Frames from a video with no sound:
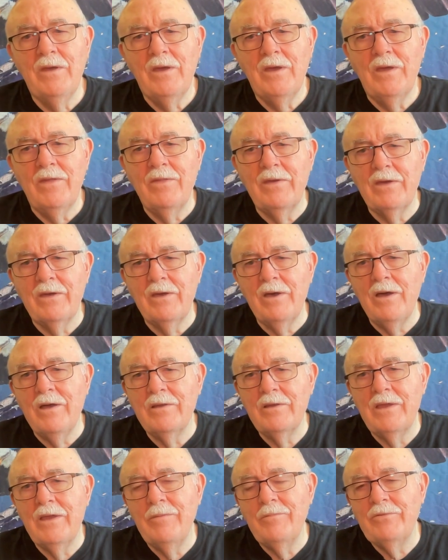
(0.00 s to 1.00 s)
and that
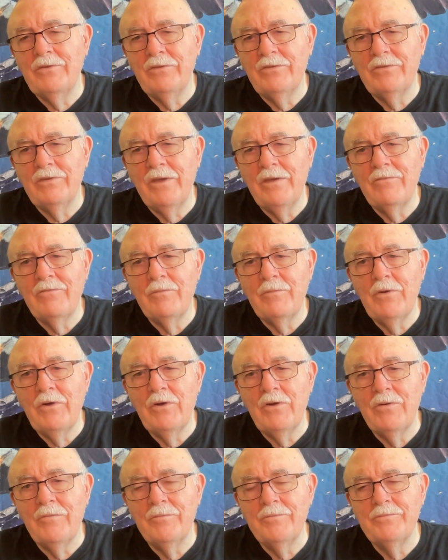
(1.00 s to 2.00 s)
God keeps you safe from
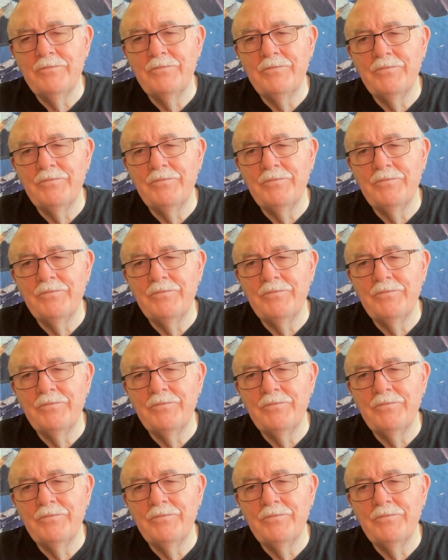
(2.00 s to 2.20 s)
harm.